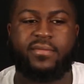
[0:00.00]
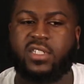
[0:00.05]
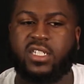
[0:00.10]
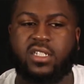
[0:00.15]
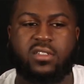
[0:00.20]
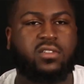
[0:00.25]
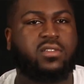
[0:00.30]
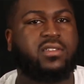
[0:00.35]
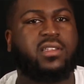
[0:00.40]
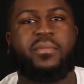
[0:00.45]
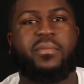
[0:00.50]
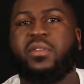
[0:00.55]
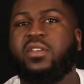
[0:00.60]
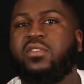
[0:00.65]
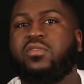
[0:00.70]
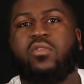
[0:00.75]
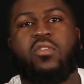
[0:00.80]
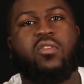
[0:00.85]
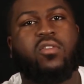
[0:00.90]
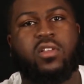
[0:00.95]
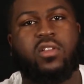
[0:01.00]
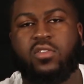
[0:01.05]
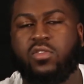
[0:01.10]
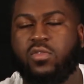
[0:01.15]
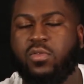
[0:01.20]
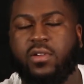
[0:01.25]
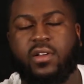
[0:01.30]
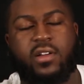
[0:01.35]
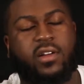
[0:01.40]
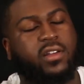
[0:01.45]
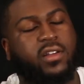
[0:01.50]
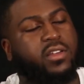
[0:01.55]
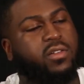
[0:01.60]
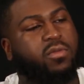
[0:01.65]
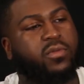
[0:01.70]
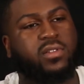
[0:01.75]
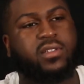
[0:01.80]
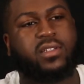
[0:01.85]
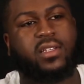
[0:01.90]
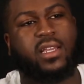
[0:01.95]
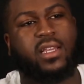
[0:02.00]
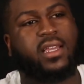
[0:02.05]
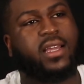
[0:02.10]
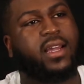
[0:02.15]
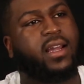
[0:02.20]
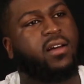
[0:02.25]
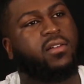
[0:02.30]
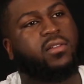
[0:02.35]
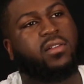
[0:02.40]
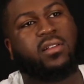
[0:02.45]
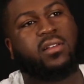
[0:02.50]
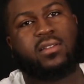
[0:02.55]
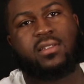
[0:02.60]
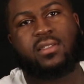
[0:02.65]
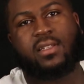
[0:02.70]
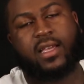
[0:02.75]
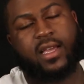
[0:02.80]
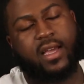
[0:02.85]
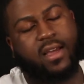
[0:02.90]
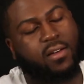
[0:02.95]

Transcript: just simply scroll on Twitter and you will see countless